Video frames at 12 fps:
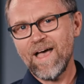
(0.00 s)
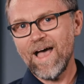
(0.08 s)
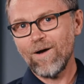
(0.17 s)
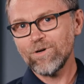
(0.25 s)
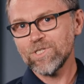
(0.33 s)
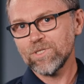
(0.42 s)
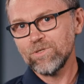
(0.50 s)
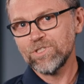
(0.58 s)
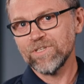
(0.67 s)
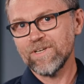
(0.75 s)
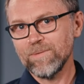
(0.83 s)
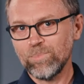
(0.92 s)
Our
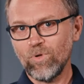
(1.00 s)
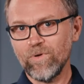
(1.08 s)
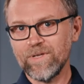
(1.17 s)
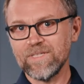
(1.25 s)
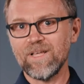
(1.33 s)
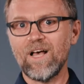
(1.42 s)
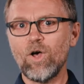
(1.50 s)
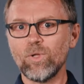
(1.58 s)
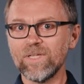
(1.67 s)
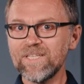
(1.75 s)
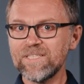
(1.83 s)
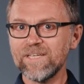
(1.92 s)
solution employs a
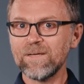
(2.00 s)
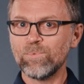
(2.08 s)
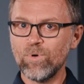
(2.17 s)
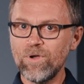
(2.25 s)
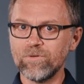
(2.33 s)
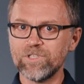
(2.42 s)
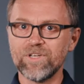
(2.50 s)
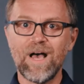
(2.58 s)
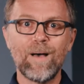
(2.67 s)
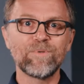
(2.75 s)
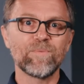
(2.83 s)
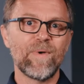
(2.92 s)
holistic approach to
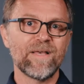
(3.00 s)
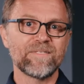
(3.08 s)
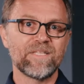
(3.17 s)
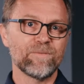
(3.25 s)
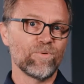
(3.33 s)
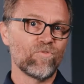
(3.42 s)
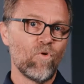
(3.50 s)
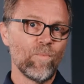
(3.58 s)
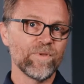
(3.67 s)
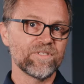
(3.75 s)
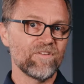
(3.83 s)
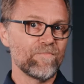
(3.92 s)
optimizing the
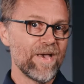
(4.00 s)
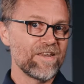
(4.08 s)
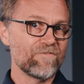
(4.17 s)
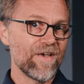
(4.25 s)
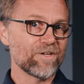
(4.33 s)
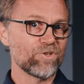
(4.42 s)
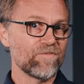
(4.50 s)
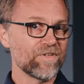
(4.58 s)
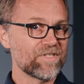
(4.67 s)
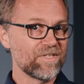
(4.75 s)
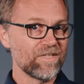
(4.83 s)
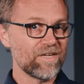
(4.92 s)
performance of manufacturing
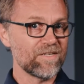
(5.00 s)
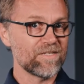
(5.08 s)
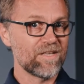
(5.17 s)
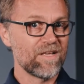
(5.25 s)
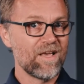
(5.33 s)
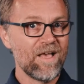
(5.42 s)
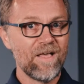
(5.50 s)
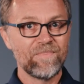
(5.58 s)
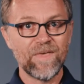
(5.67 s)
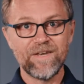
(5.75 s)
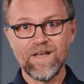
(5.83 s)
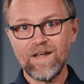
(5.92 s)
facilities
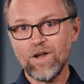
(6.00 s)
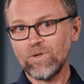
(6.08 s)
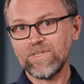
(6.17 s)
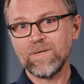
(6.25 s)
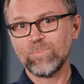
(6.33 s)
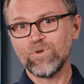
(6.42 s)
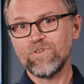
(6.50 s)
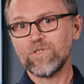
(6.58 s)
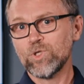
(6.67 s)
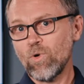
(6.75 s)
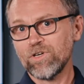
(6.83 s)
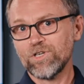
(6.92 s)
that not only improves
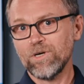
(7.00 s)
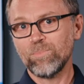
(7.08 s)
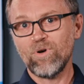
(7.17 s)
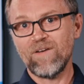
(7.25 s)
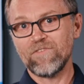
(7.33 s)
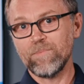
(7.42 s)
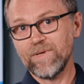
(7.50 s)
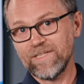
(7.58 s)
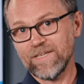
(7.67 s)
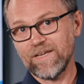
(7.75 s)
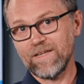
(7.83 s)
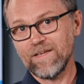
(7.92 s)
short-term
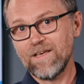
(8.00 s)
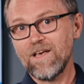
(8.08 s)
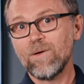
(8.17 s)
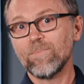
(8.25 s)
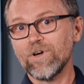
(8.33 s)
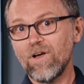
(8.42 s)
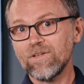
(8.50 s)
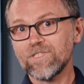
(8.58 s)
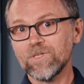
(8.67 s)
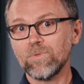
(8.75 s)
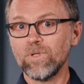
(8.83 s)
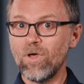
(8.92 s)
profitability, but
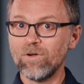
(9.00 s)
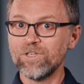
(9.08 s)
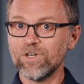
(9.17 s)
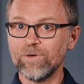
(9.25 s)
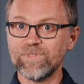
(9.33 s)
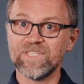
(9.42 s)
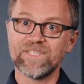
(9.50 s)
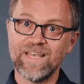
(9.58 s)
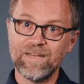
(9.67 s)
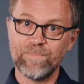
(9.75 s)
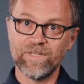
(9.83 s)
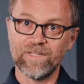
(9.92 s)
also long-term
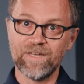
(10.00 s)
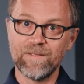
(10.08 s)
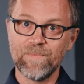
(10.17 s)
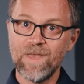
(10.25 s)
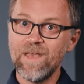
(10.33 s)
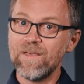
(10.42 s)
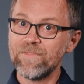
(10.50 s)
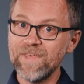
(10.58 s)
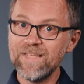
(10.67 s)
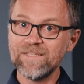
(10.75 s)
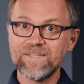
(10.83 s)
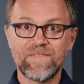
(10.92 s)
sustainability,
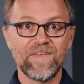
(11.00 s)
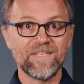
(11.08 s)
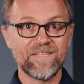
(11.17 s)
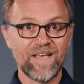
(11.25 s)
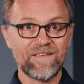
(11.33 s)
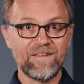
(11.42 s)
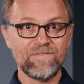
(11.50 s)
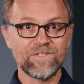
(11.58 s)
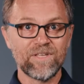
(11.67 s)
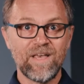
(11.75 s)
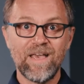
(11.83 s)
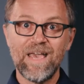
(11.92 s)
things that the
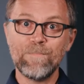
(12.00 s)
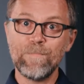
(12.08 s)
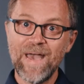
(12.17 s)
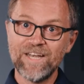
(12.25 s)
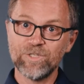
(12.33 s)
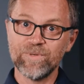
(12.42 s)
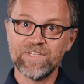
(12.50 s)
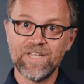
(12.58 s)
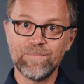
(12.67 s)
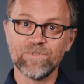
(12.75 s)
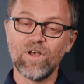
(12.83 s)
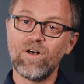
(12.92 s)
executives and management
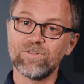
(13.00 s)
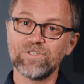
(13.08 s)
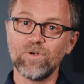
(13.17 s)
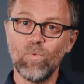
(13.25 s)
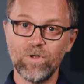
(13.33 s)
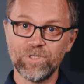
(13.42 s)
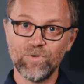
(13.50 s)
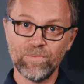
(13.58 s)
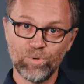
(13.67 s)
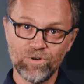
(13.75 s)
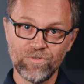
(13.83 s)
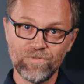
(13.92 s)
teams also want to
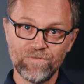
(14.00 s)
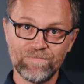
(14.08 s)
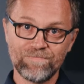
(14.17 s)
improve.